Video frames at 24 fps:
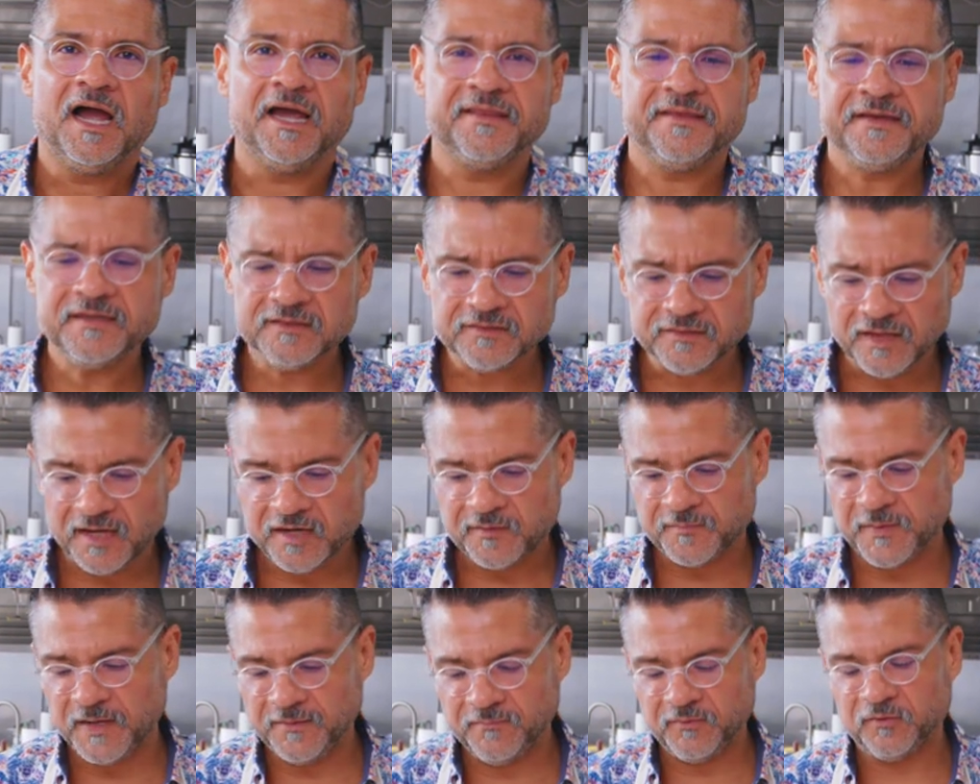I think a
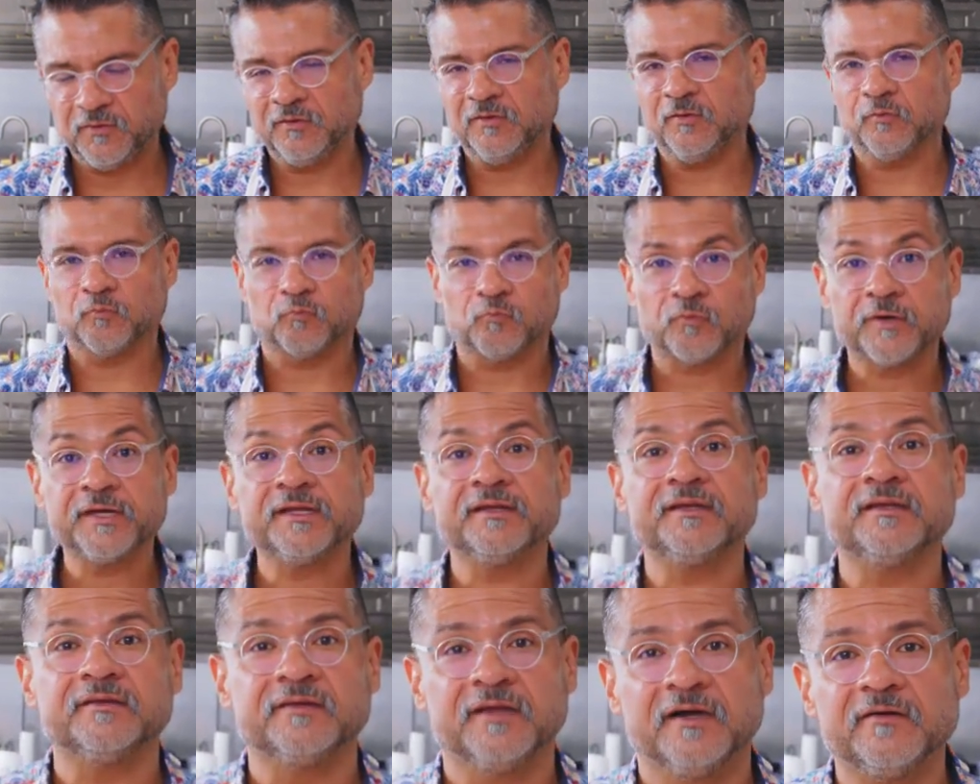lot of people
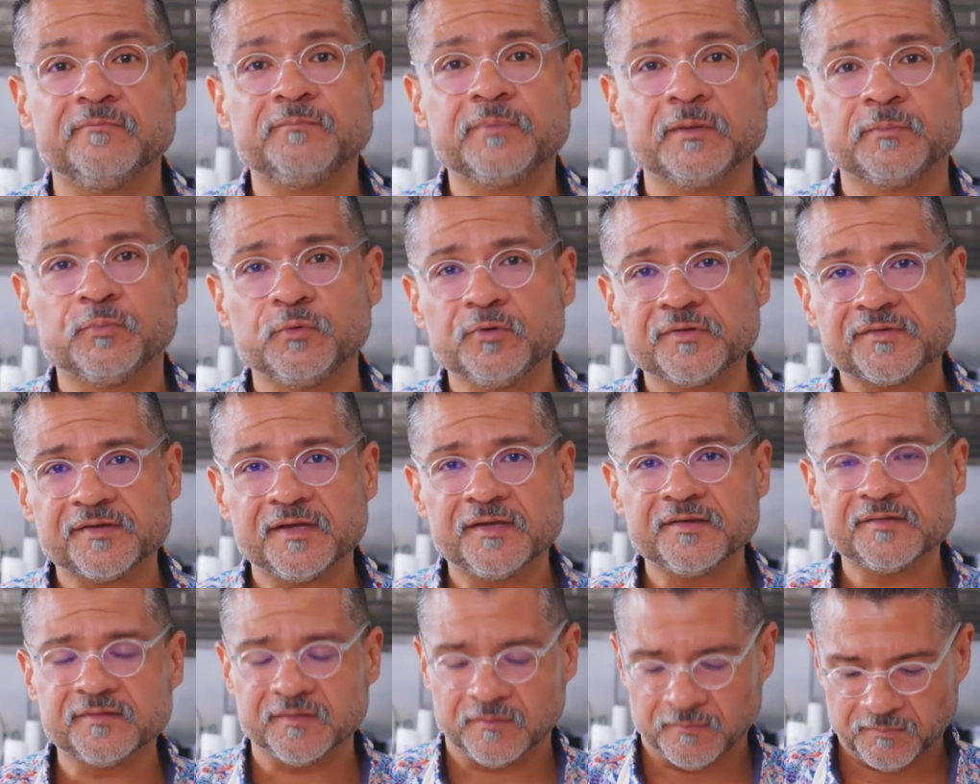really love
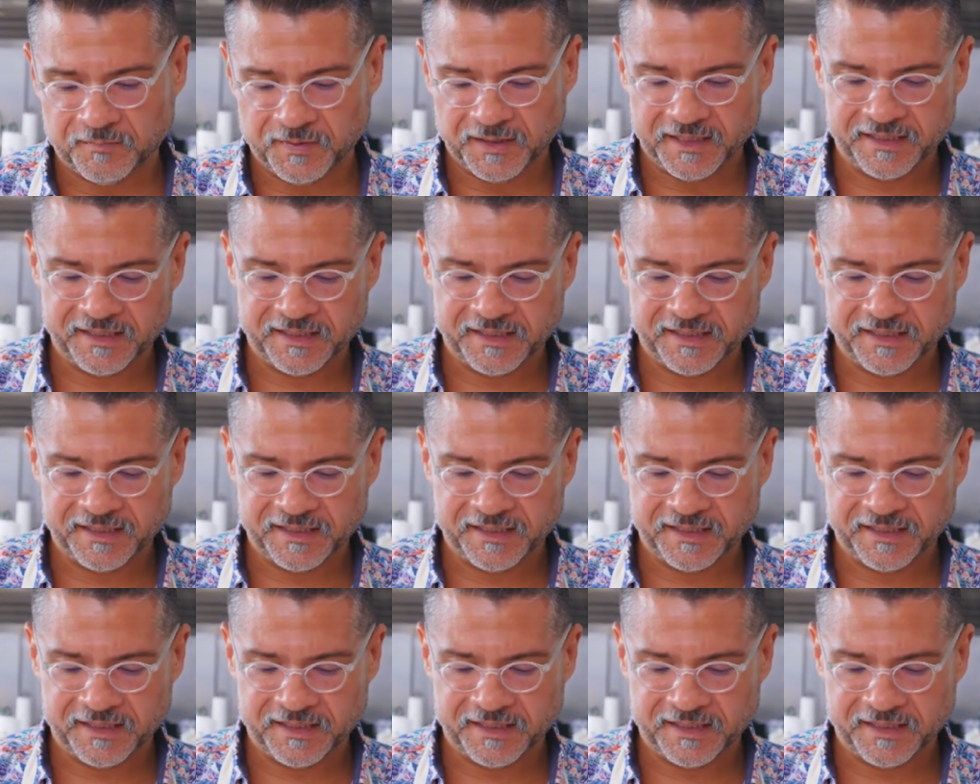pupusas,